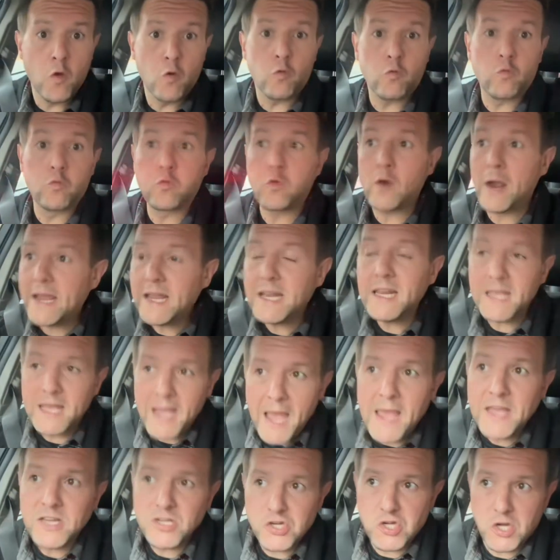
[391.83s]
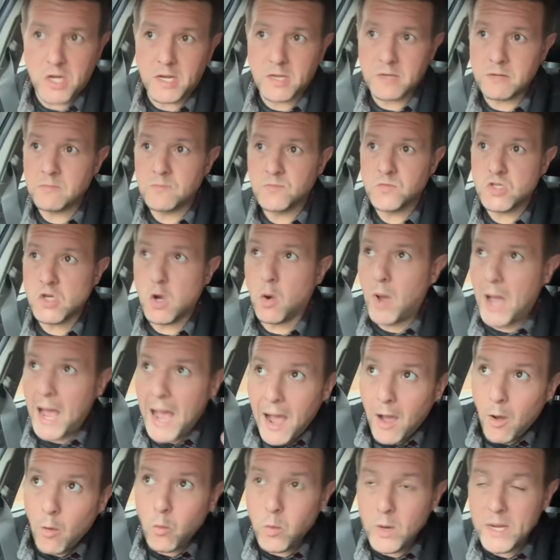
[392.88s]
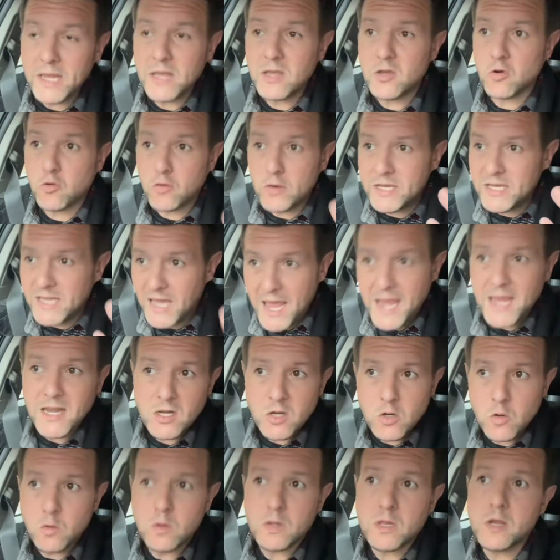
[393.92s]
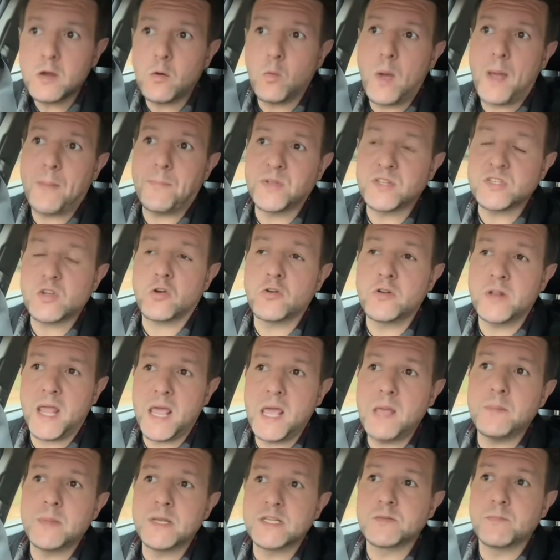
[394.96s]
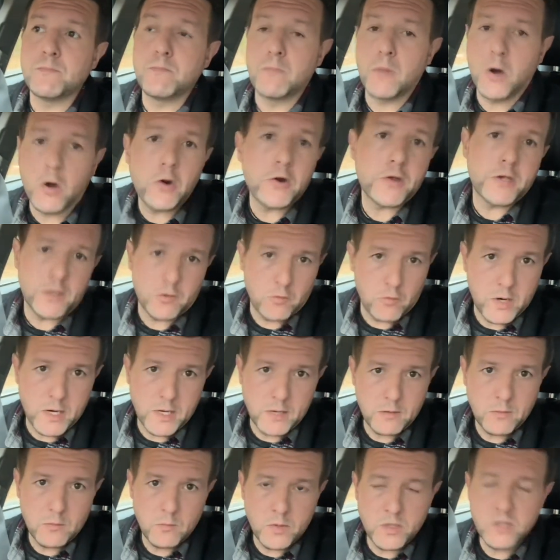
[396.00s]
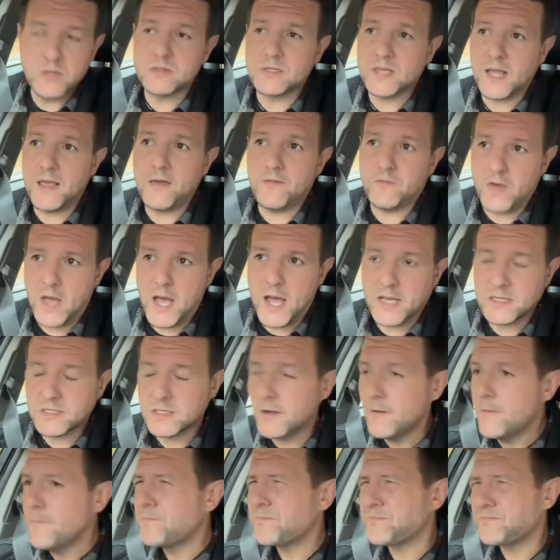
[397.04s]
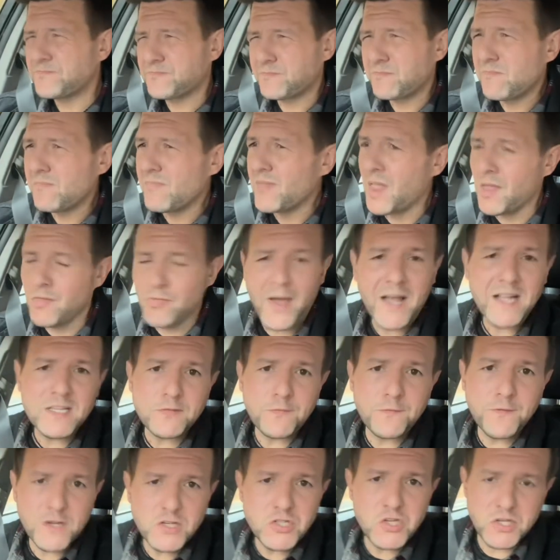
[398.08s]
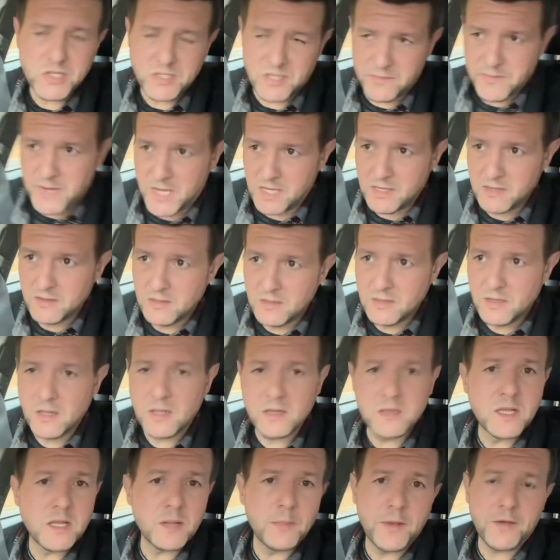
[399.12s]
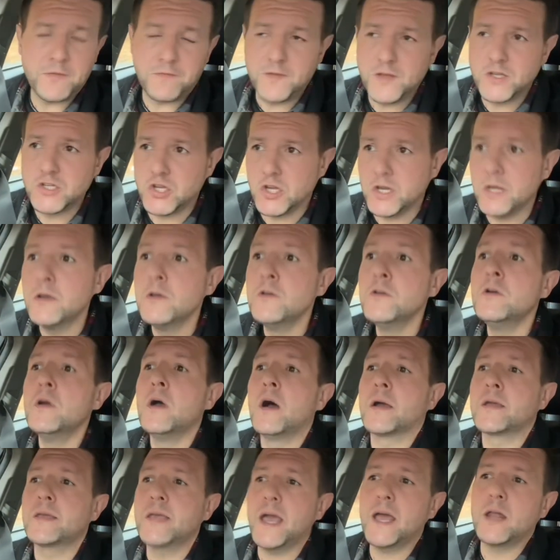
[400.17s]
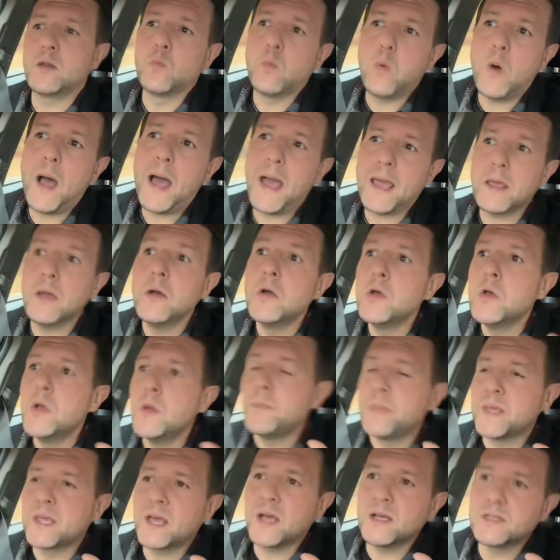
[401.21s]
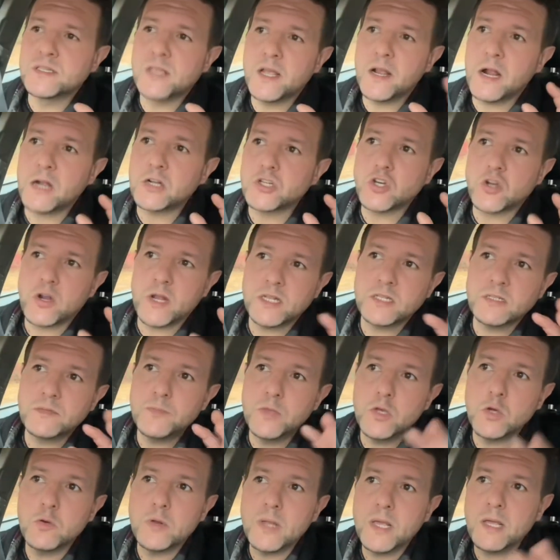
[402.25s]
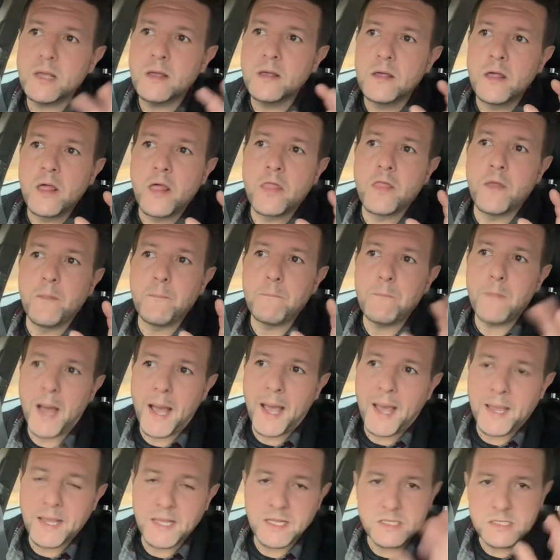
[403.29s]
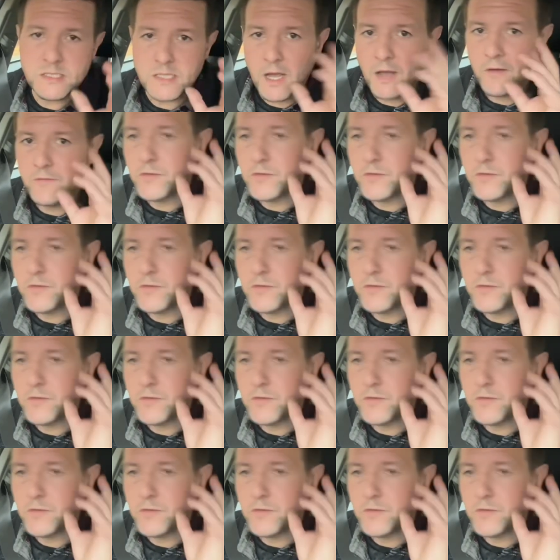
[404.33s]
radiation, so how we create nuclear weapons, her name is Mercury when you say it fast. That's fishy to me, a little bit fishy. Again, why? Because they are transmuting the minds of